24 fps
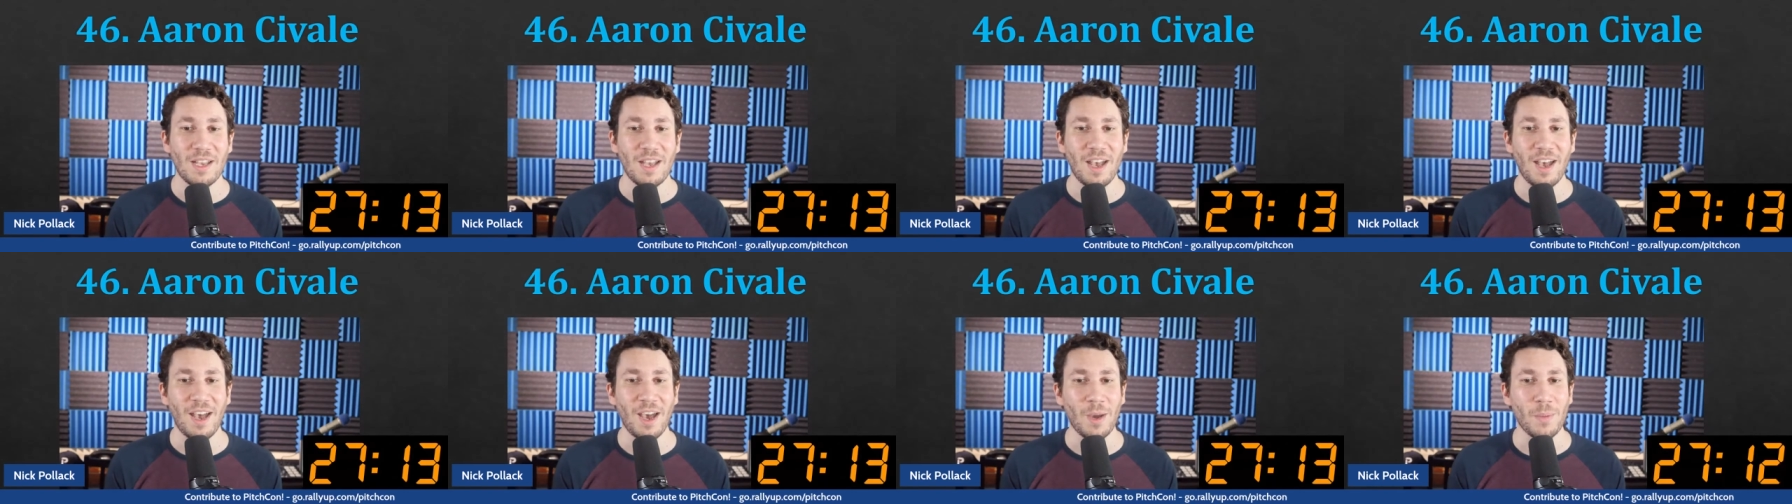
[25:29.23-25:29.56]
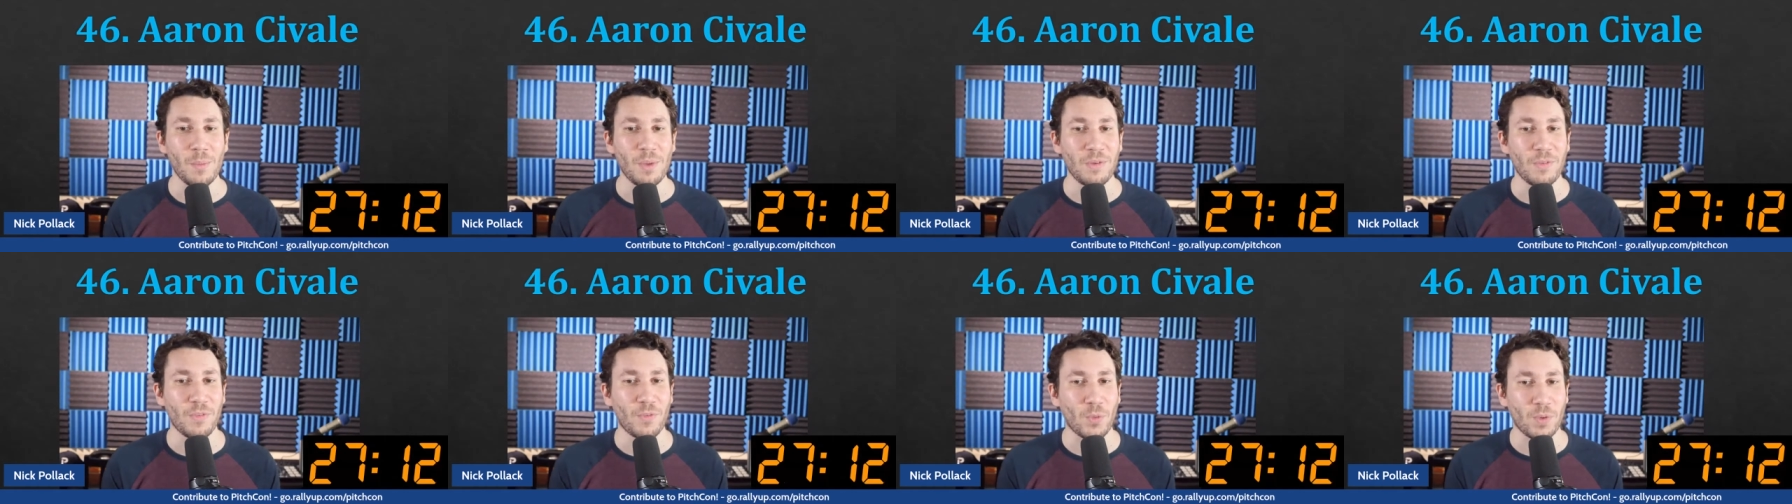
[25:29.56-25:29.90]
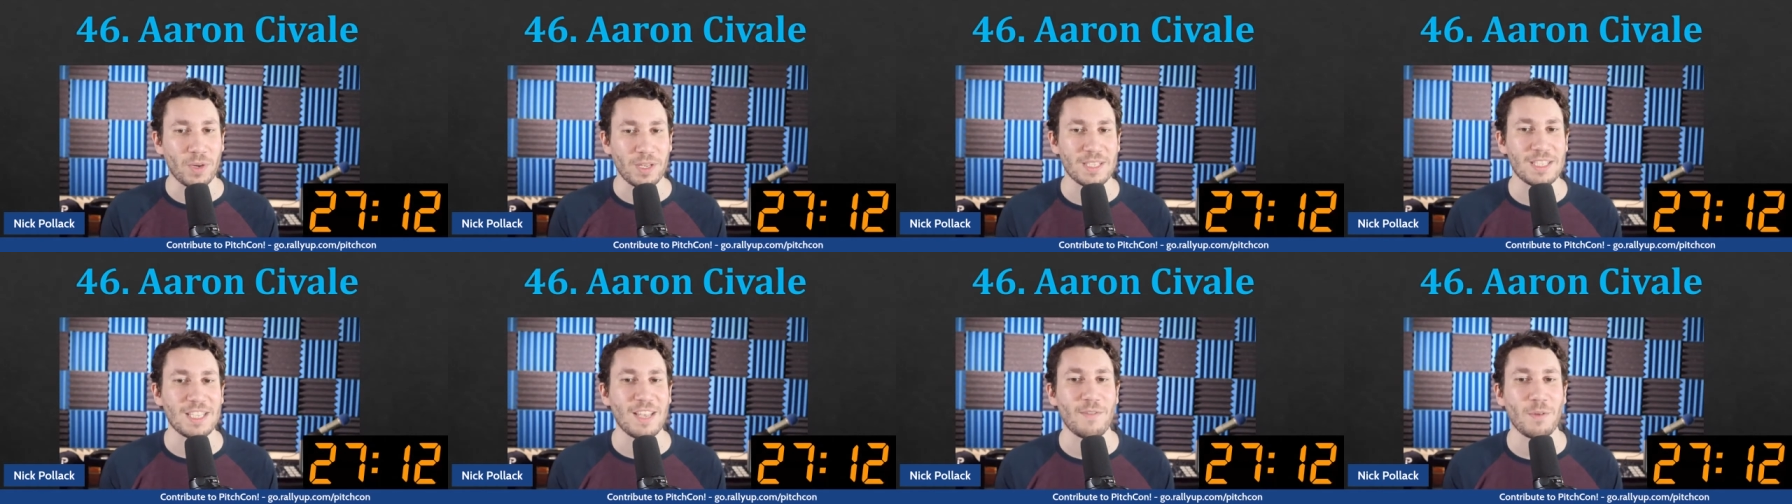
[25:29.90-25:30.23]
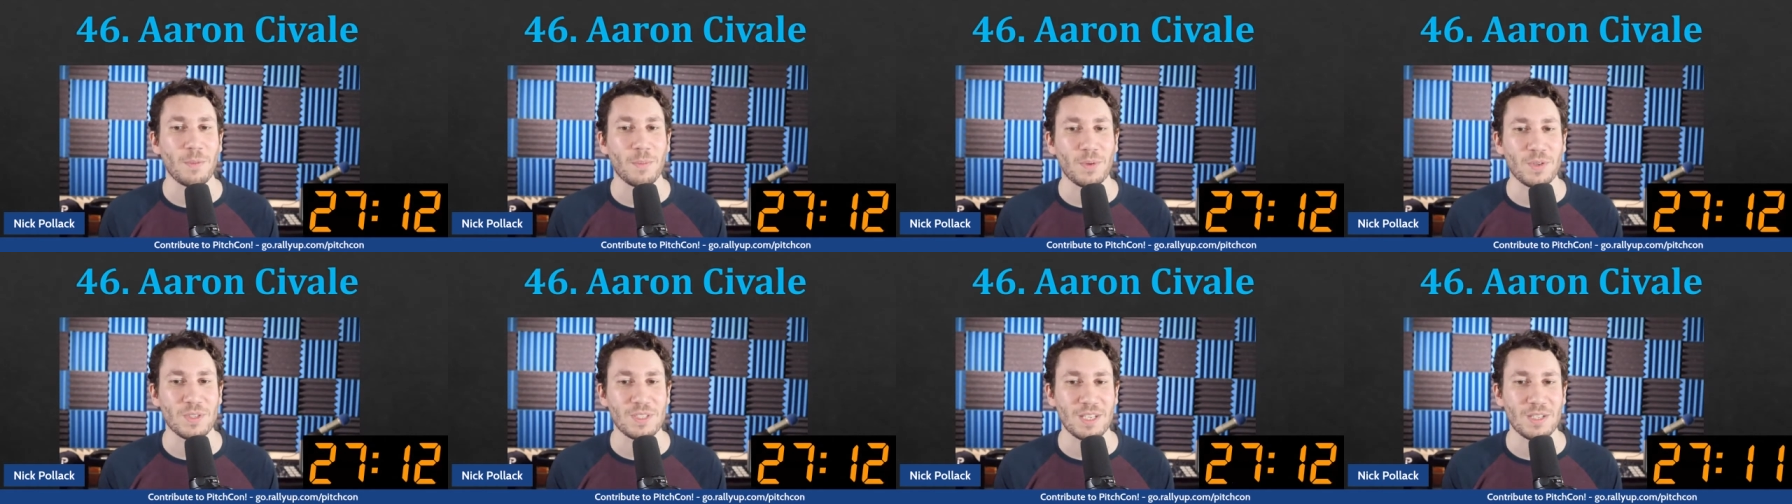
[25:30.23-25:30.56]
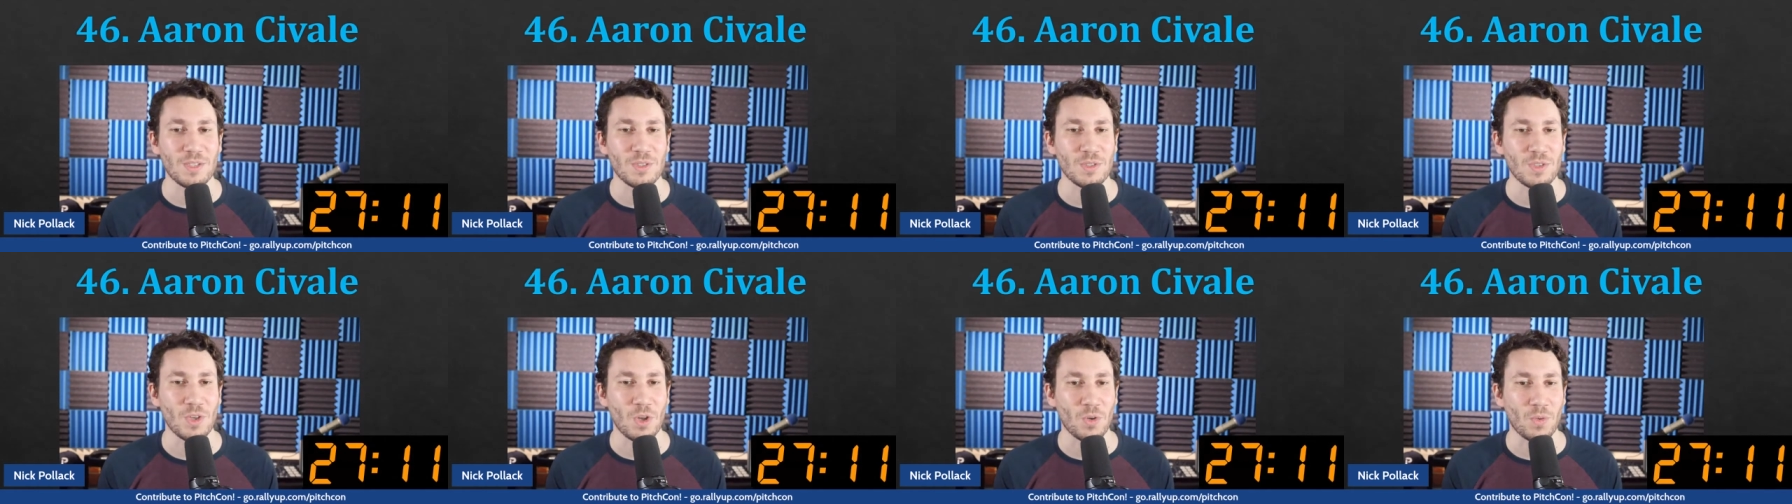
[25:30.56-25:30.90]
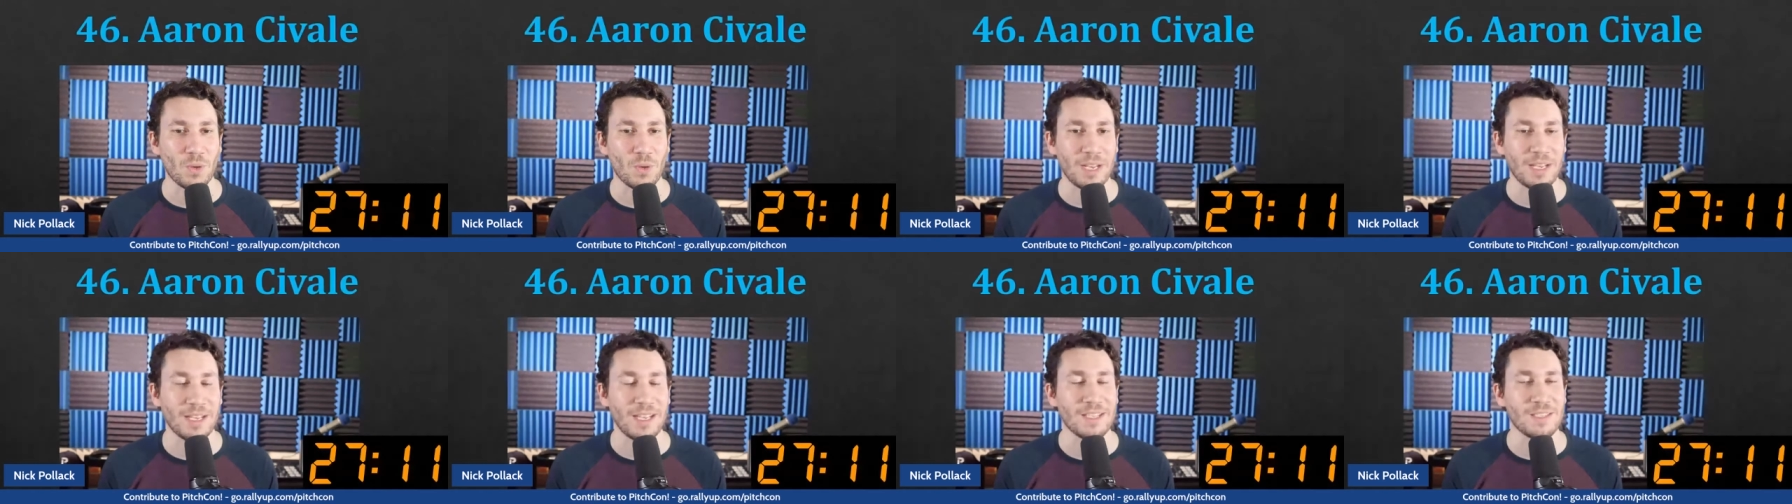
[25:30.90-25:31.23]
um, and 47% zone
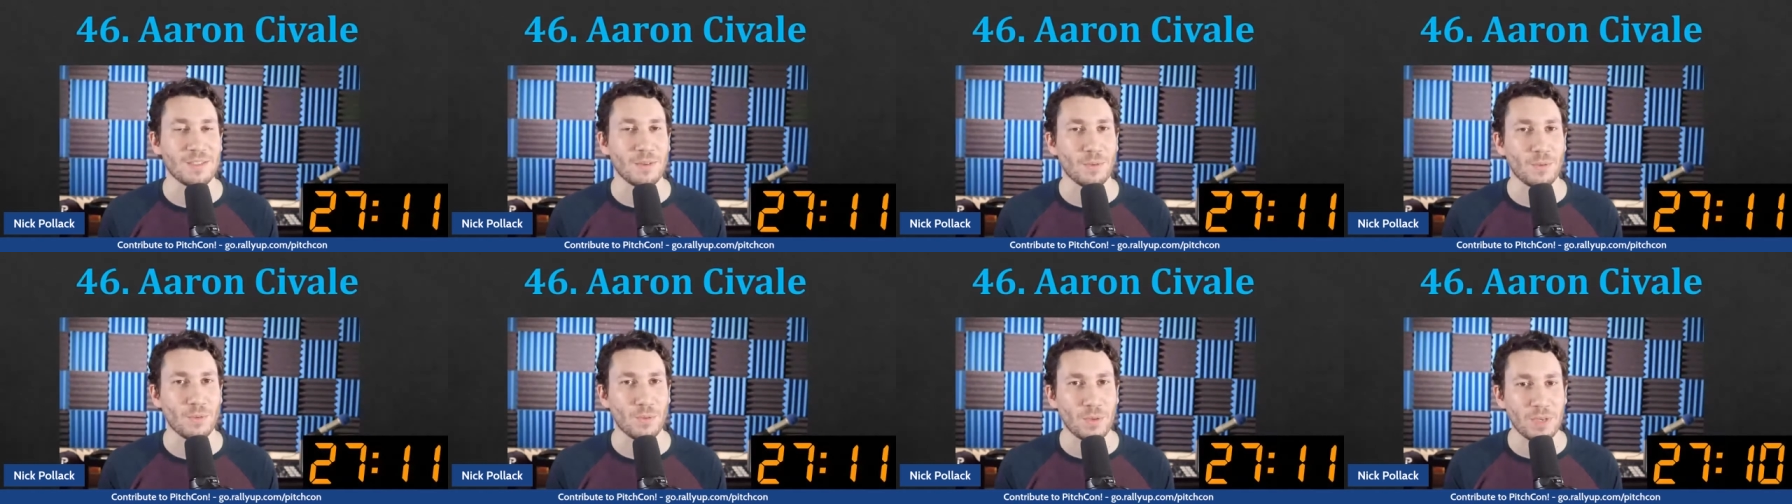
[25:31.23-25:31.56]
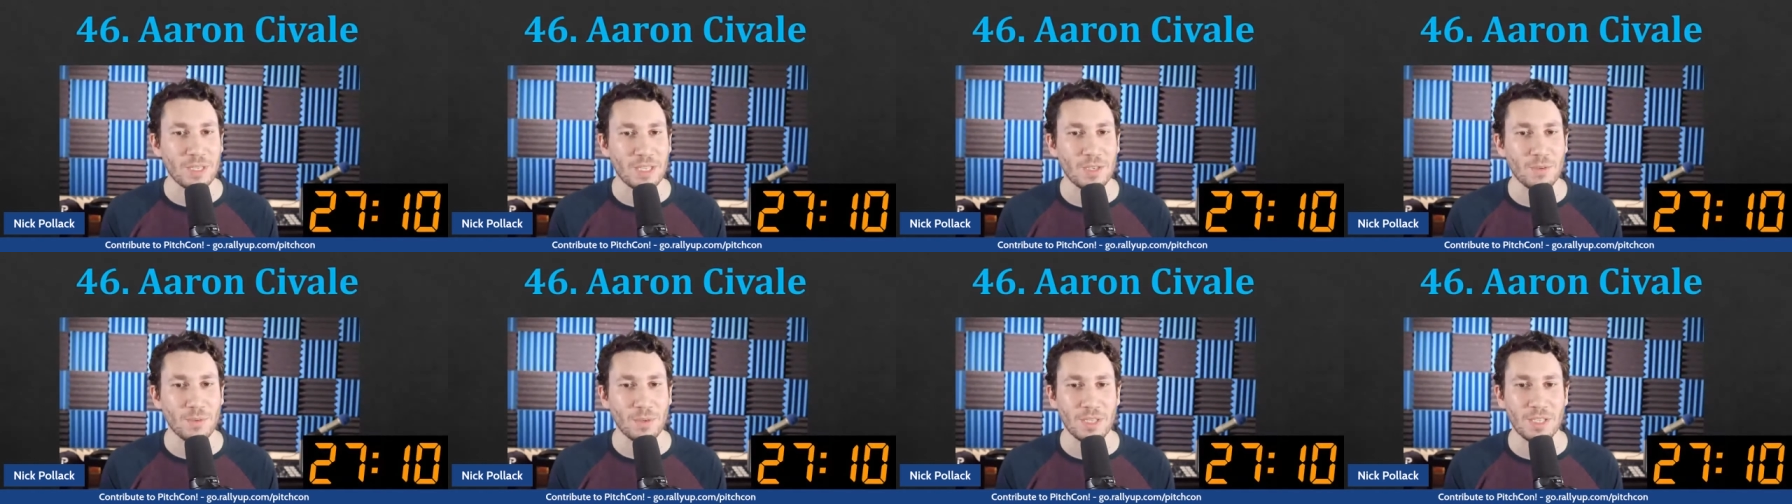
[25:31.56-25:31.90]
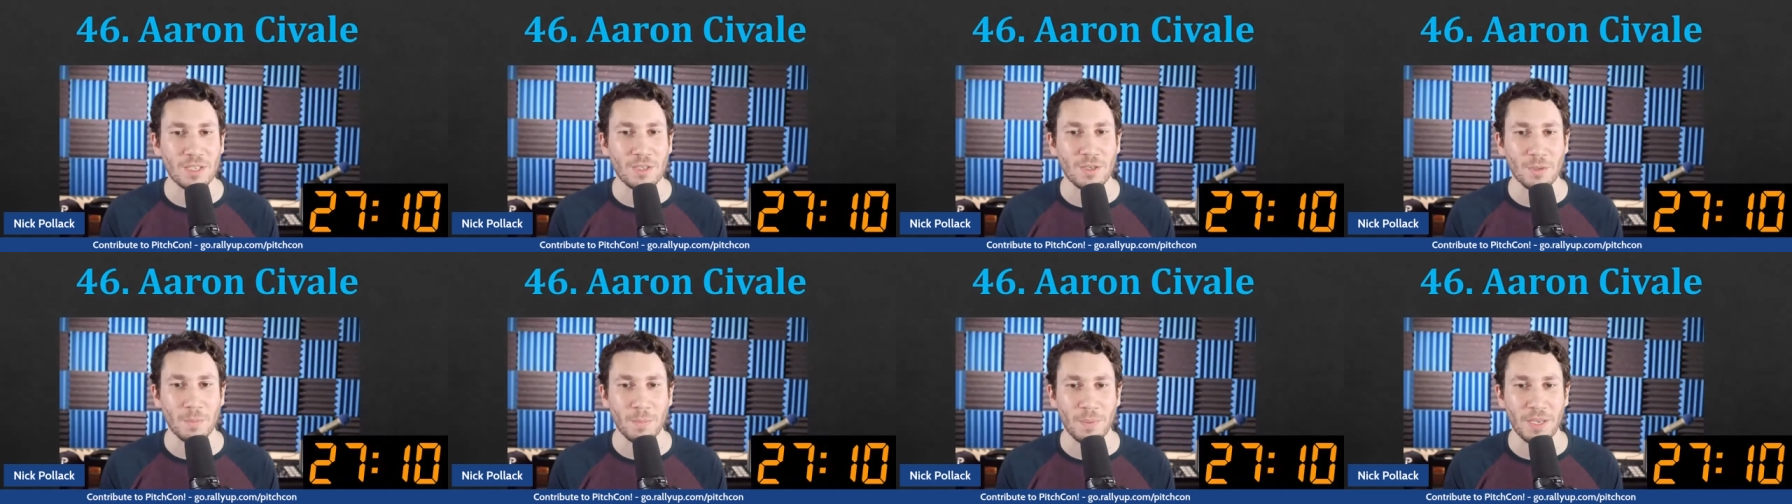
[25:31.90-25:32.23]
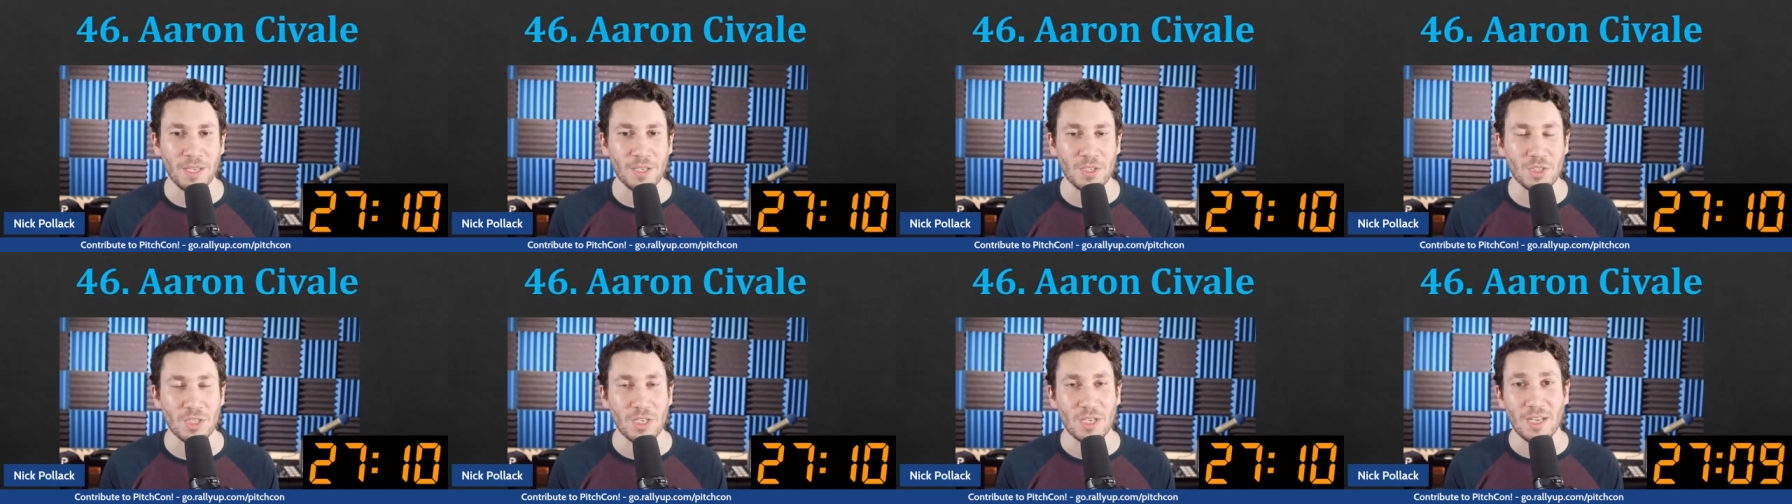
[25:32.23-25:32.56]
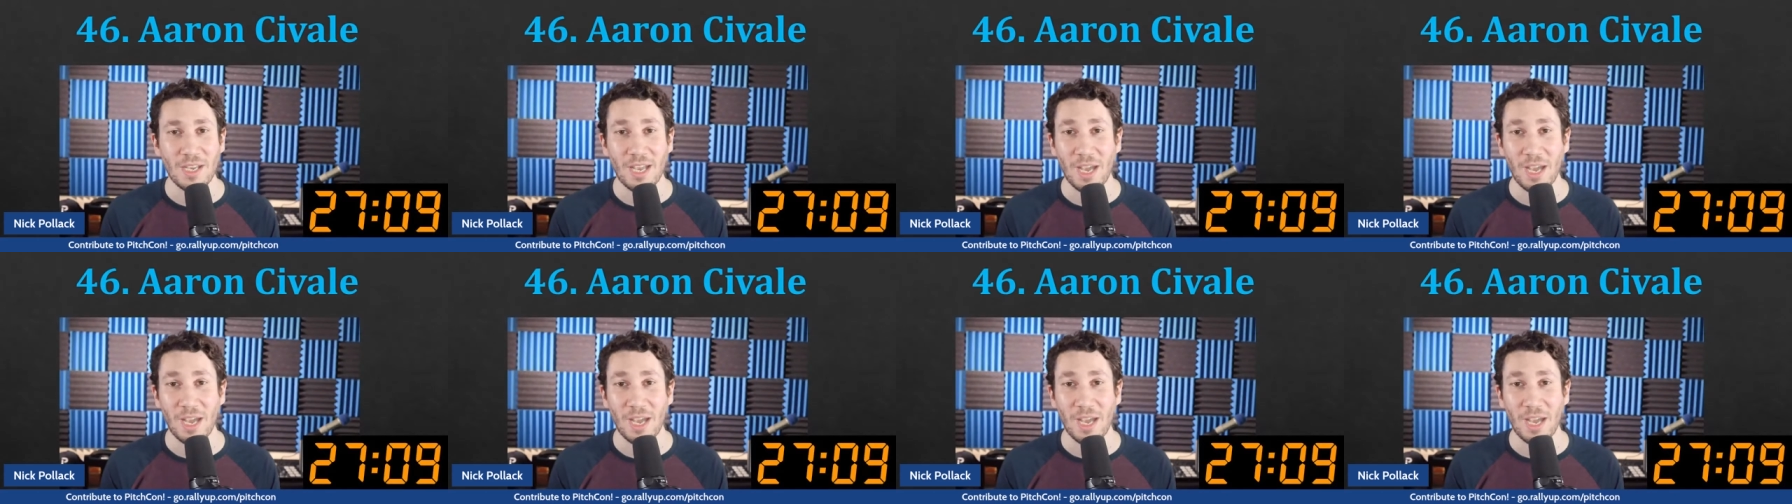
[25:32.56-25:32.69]
rate. It's a really, really good pitch.